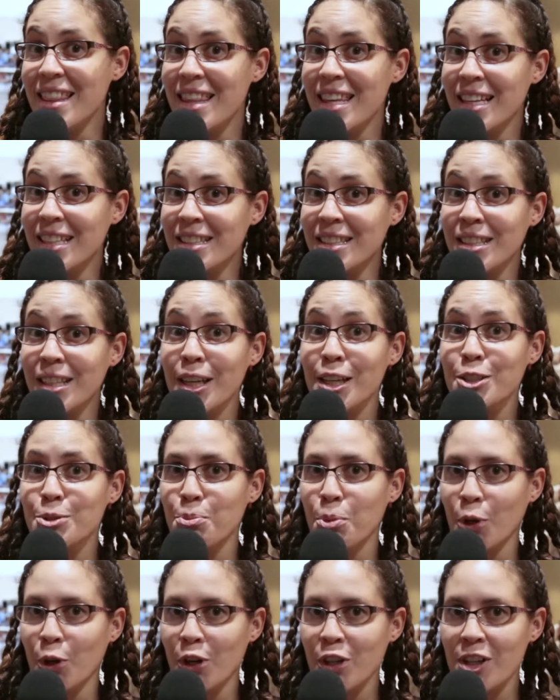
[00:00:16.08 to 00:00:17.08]
this is
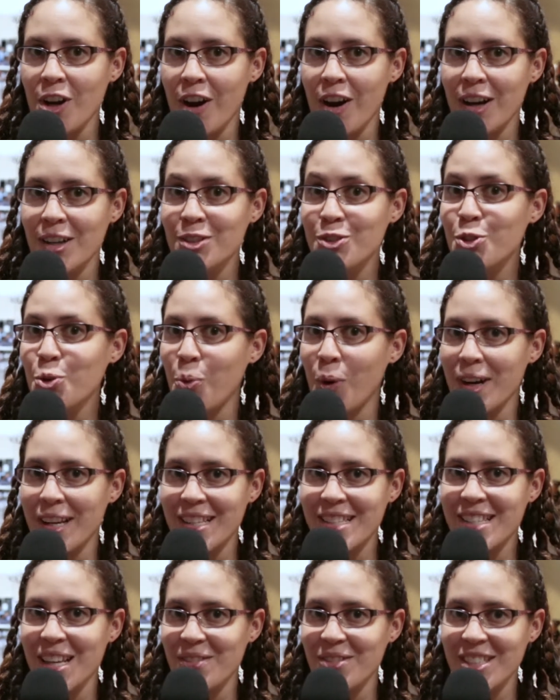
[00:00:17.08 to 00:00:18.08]
BlurredCon
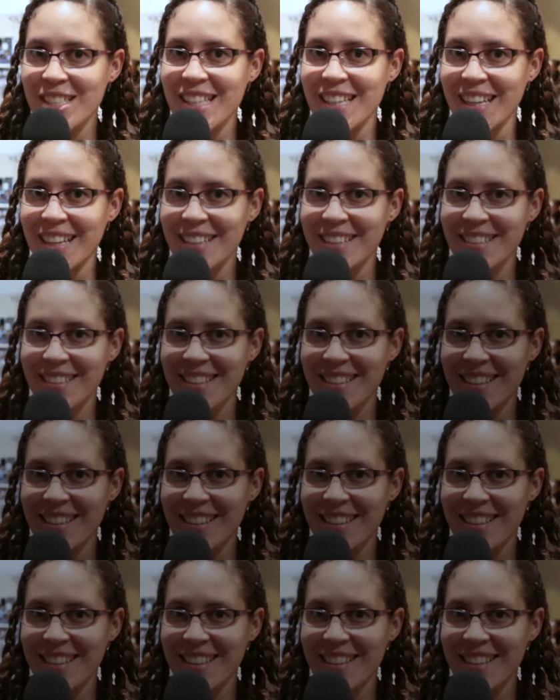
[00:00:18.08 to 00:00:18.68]
2017.